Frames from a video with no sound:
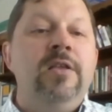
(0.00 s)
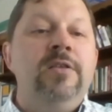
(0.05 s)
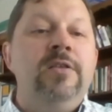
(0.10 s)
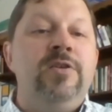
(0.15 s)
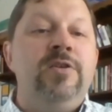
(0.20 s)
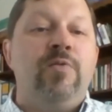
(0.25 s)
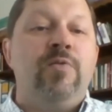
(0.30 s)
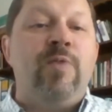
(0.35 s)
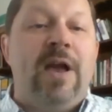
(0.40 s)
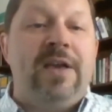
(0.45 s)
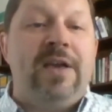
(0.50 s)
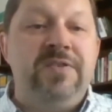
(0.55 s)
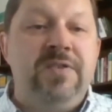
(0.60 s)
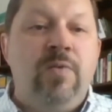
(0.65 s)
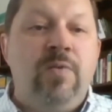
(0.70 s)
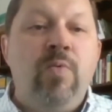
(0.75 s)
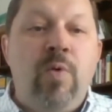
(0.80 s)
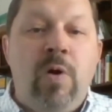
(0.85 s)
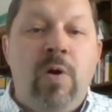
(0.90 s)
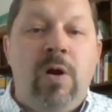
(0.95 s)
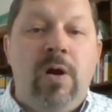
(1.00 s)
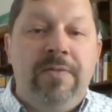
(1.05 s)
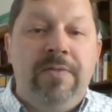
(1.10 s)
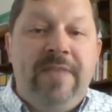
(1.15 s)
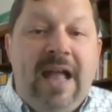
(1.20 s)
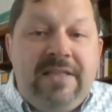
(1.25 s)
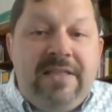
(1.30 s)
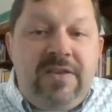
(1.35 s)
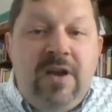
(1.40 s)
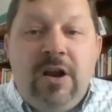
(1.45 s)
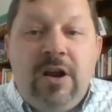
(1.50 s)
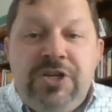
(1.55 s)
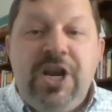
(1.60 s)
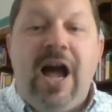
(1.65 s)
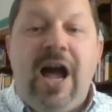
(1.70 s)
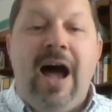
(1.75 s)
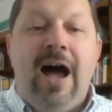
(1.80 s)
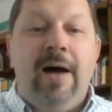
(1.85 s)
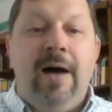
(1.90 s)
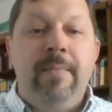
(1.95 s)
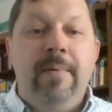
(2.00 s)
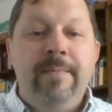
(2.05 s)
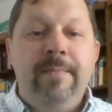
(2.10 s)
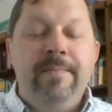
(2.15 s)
to the rest of the world. That's our job.